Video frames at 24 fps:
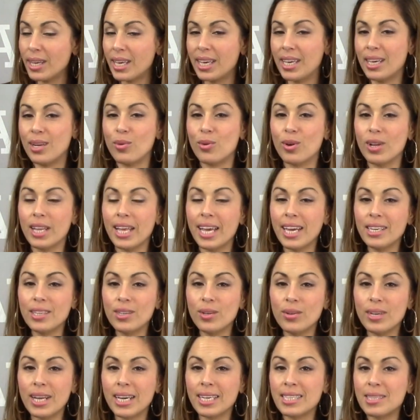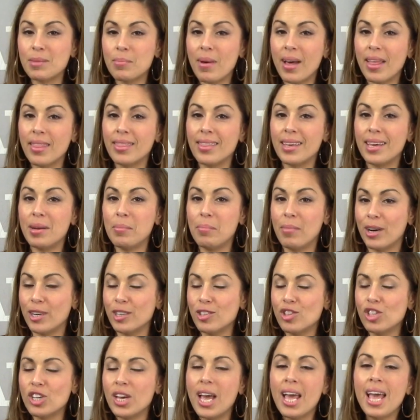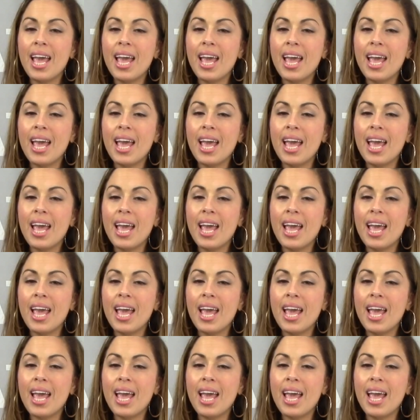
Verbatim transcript: in Orlando next month in March,